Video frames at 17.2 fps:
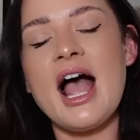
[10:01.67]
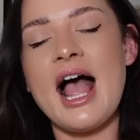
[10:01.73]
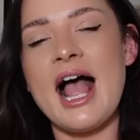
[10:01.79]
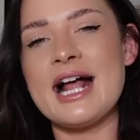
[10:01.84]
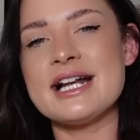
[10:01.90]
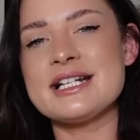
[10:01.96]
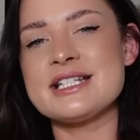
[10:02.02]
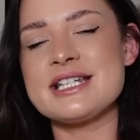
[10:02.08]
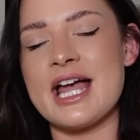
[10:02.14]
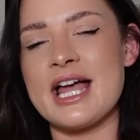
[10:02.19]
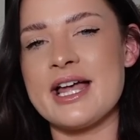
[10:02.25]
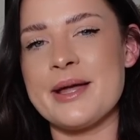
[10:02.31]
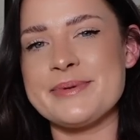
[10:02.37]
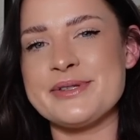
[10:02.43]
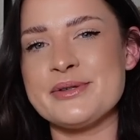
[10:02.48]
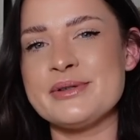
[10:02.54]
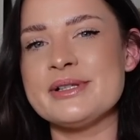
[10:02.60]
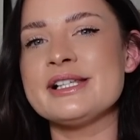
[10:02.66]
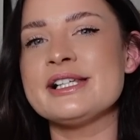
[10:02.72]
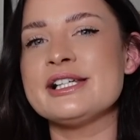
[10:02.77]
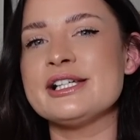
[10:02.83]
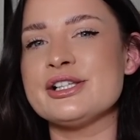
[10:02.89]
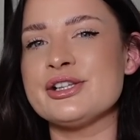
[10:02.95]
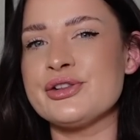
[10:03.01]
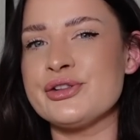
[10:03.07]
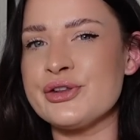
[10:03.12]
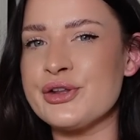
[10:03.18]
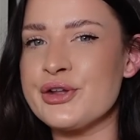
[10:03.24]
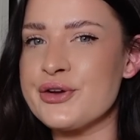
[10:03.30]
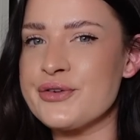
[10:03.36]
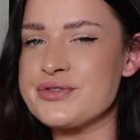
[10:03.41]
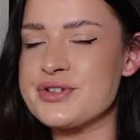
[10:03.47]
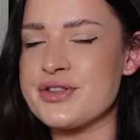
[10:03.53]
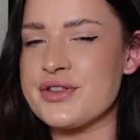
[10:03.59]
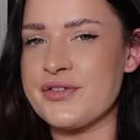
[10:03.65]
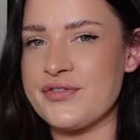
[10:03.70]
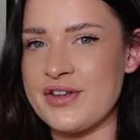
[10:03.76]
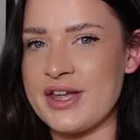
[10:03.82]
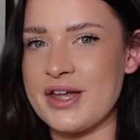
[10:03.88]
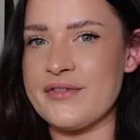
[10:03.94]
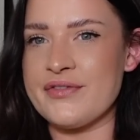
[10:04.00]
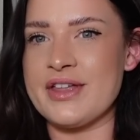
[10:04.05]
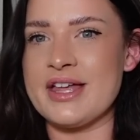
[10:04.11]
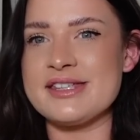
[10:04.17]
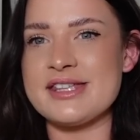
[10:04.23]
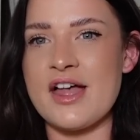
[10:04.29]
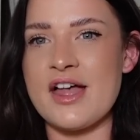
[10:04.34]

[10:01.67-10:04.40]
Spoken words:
And I absolutely loved the fit of this.